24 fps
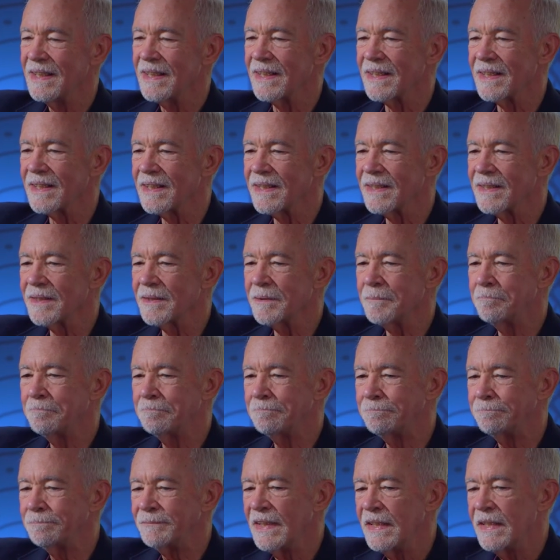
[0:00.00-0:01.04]

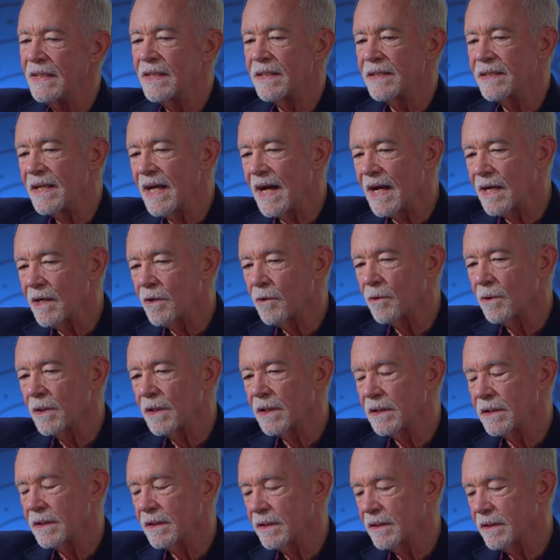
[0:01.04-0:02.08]
Um, now,
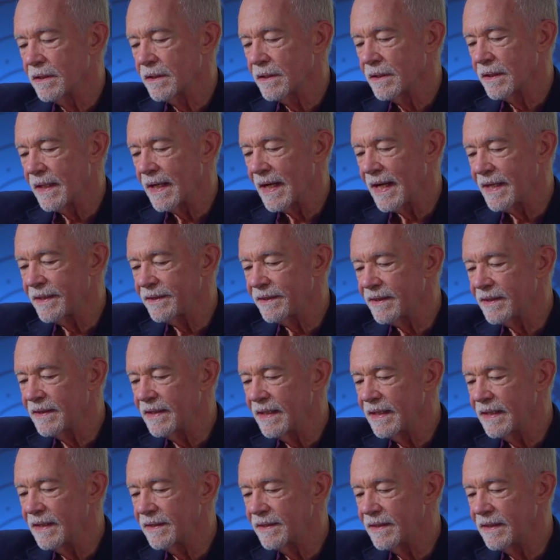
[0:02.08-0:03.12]
uh,
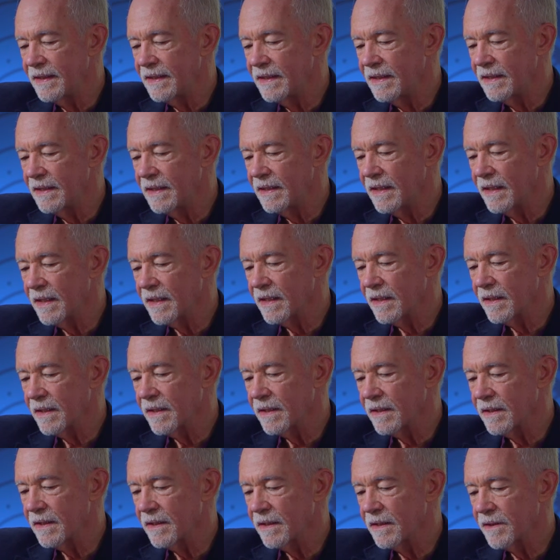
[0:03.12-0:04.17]
Anthony, the
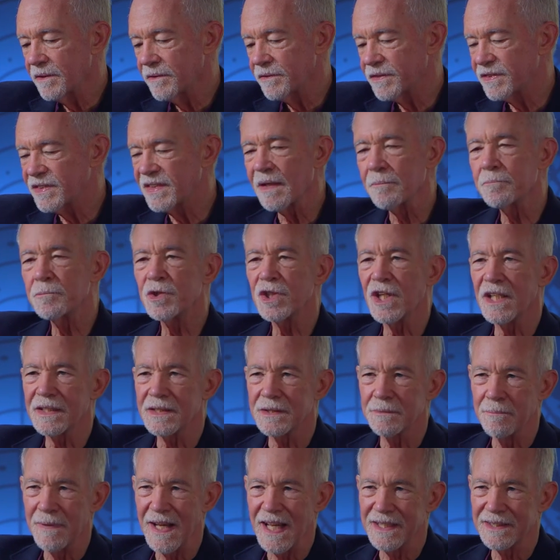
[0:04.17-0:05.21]
uh,
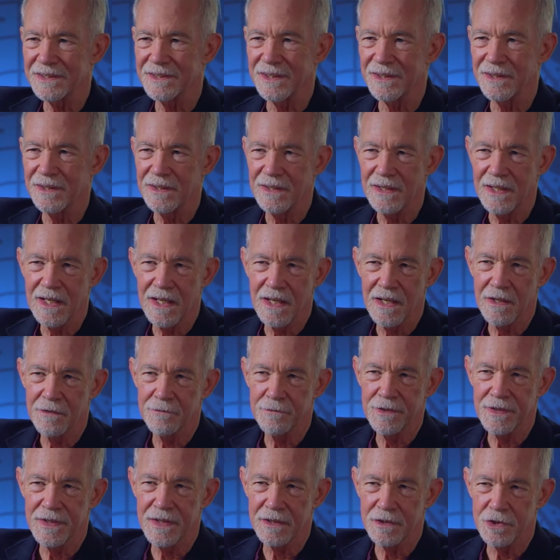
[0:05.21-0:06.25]
subject matter
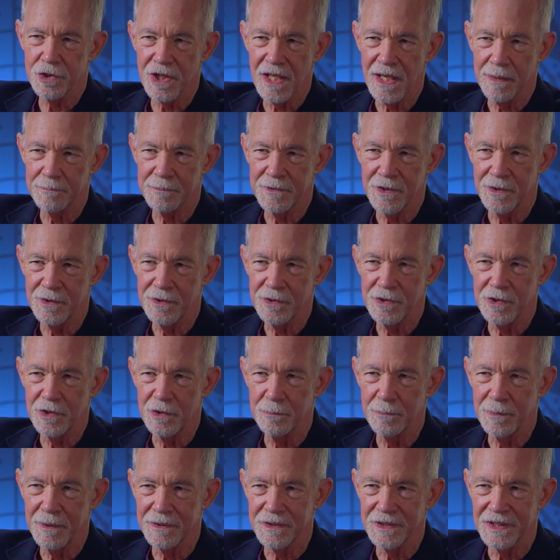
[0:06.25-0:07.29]
of the chapters
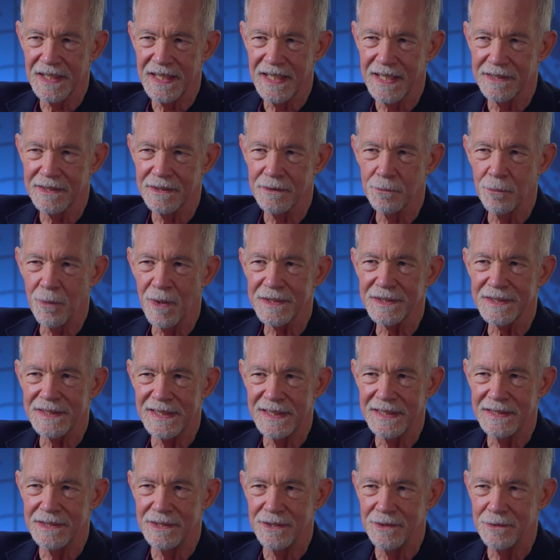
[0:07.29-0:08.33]
you put together, what
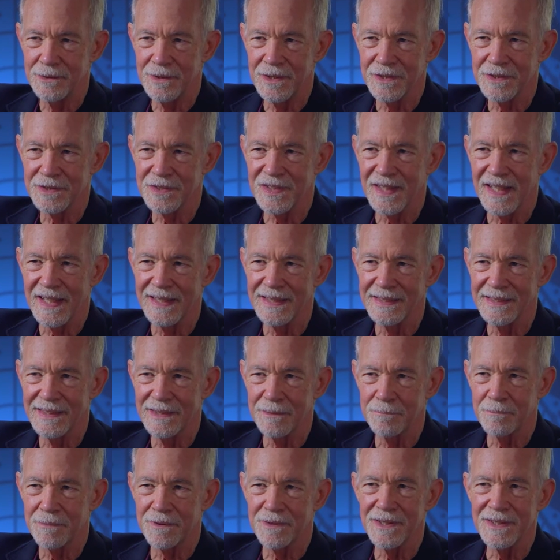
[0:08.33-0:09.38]
did you decide
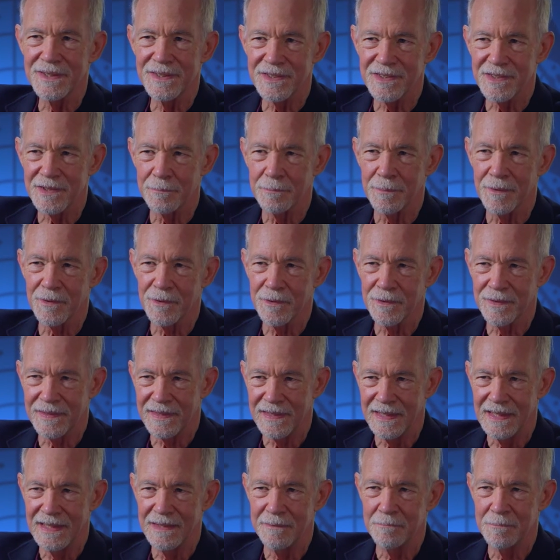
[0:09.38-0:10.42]
the principal
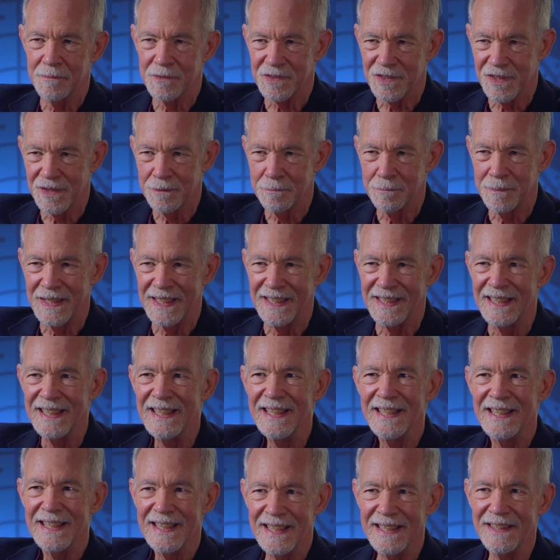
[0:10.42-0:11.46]
themes had been
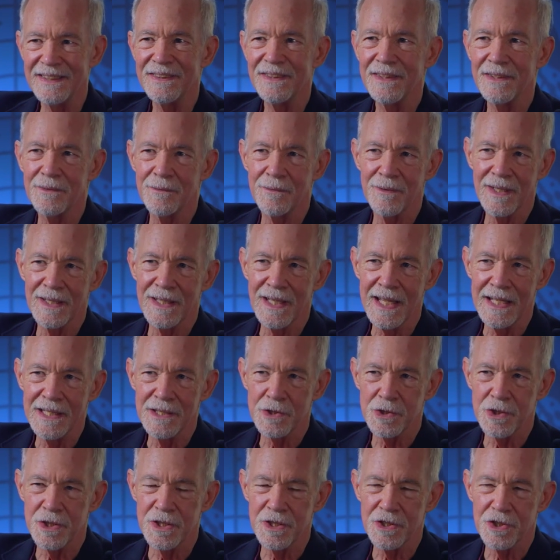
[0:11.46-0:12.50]
in the
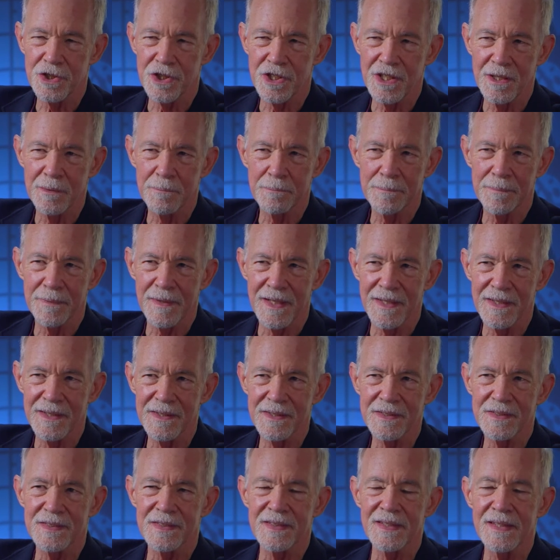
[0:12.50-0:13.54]
relationship
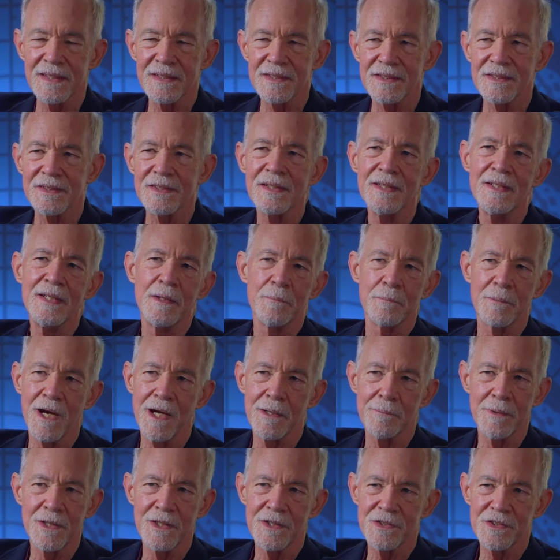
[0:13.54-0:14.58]
uh, since
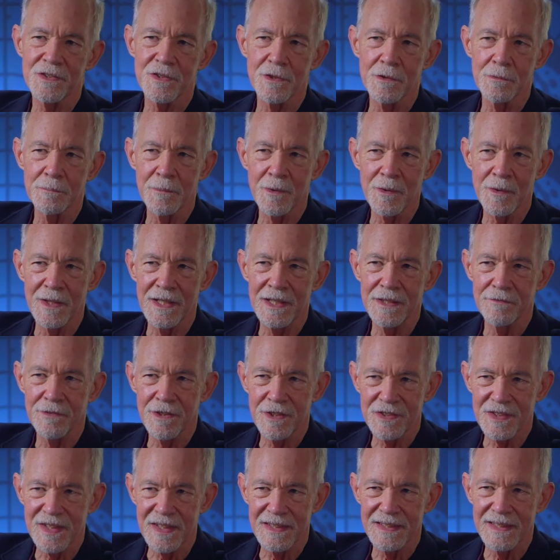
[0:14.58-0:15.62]
Prime Minister Modi
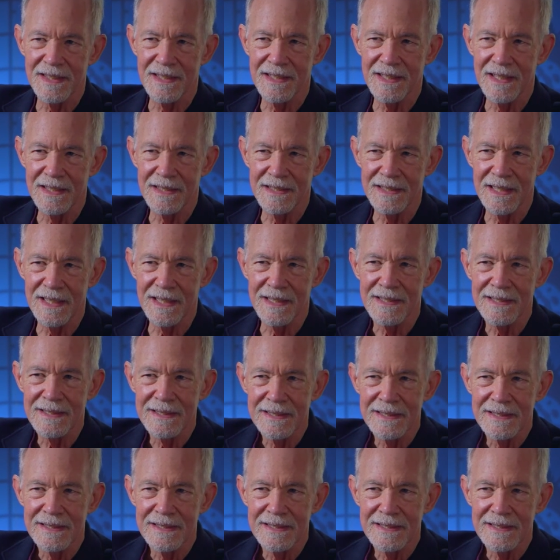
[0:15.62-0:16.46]
visited India?